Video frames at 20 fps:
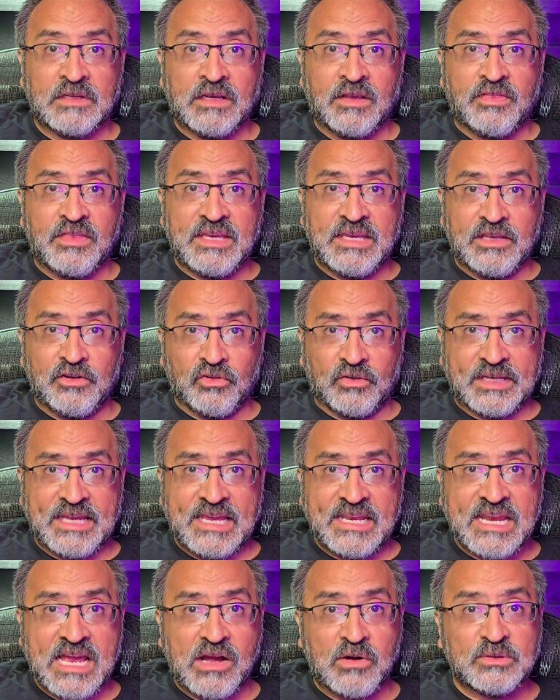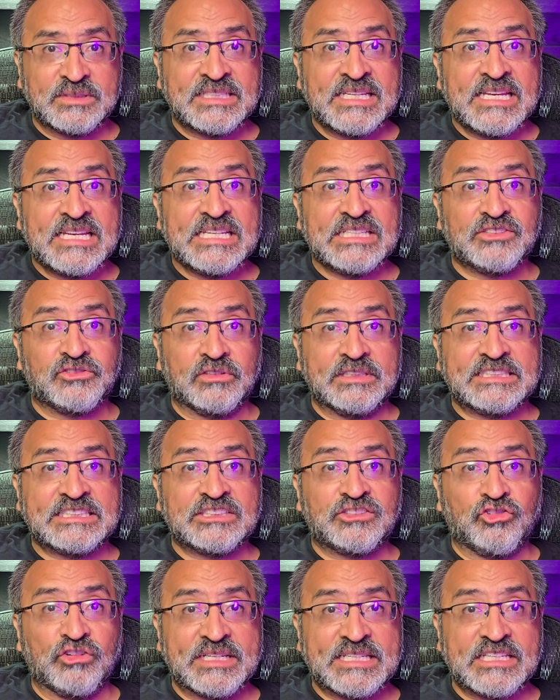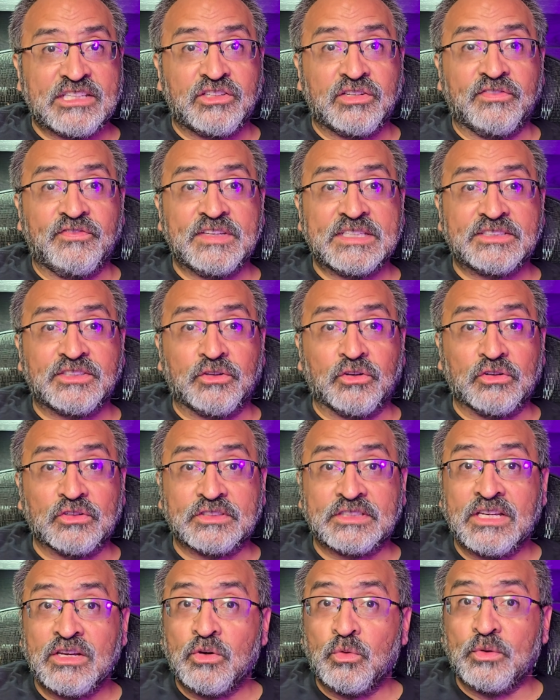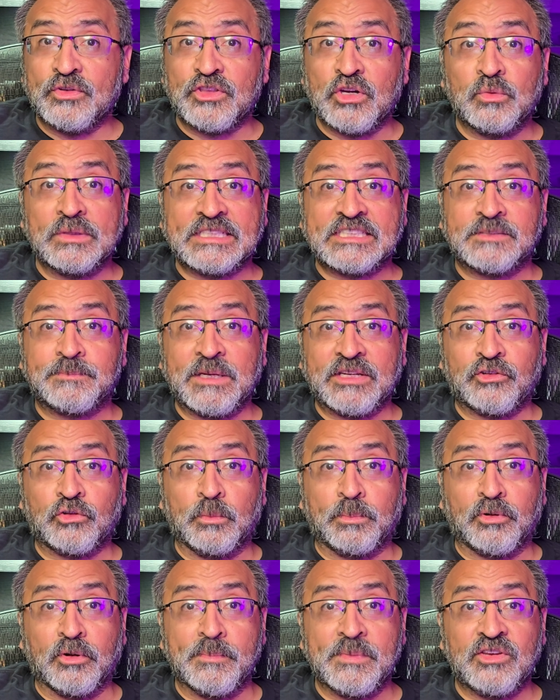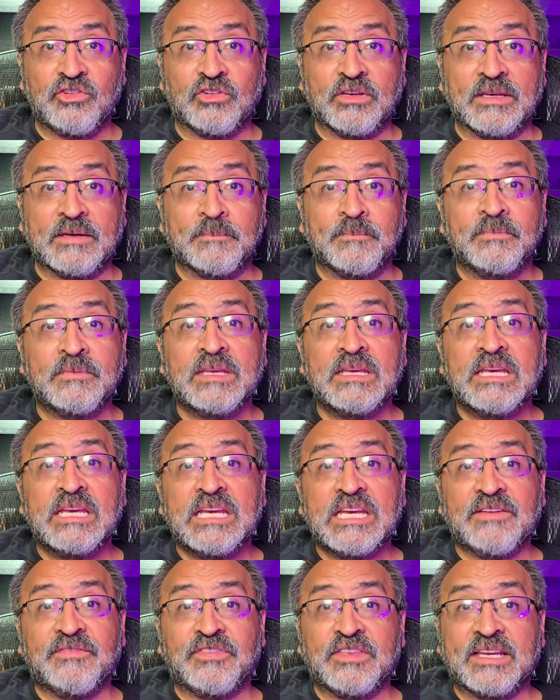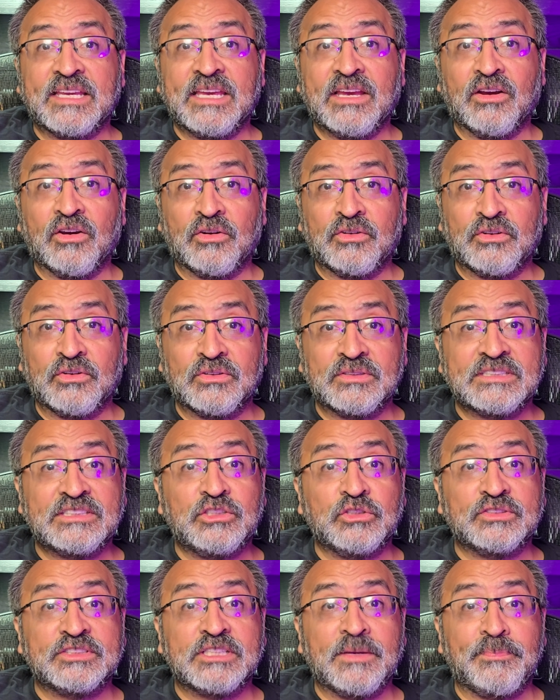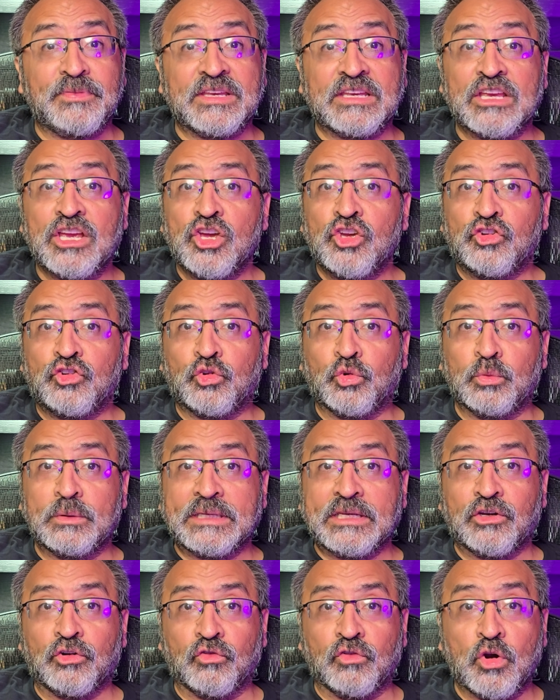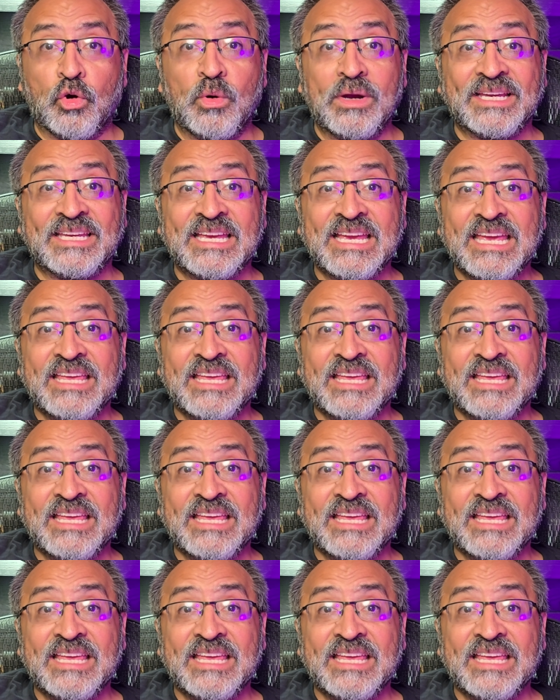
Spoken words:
The inner gatehouse is restricted to visitors with only special permission. If the characters do something truly heroic,